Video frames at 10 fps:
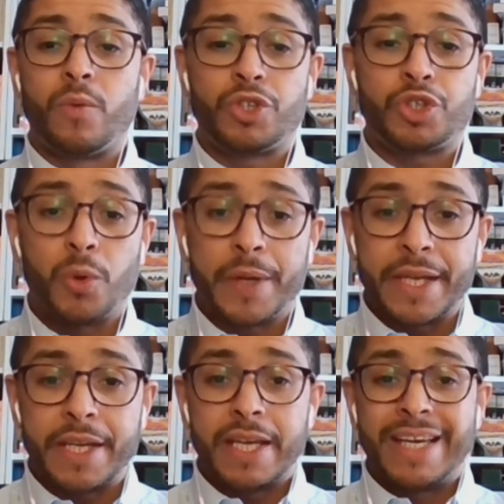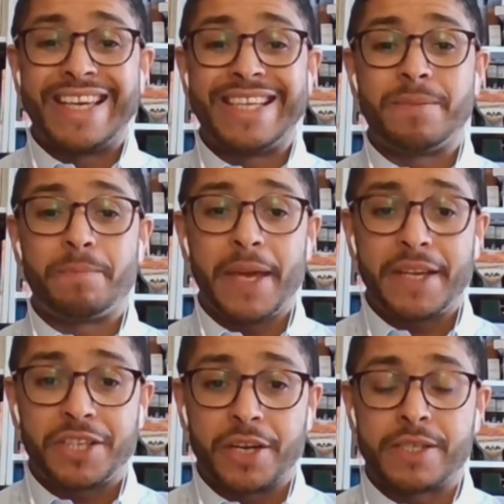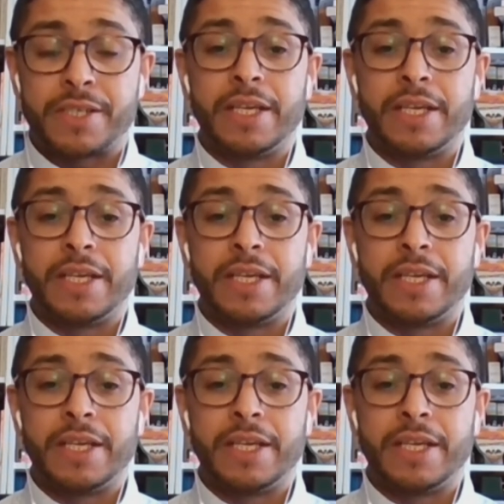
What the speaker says: showing his pictures